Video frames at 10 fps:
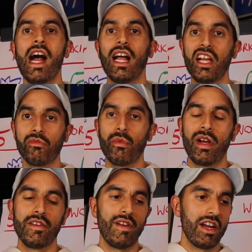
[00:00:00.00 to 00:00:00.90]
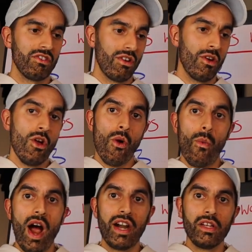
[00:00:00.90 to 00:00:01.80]
I'll ask my manufacturer,
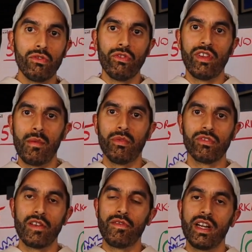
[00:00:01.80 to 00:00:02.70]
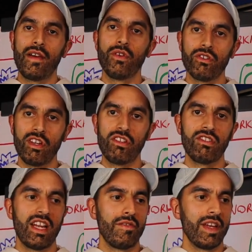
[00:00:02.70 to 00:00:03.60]
why are these two samples different? I've not
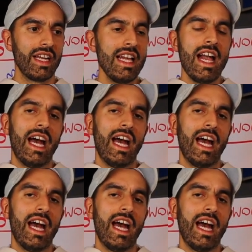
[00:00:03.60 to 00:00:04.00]
changed anything.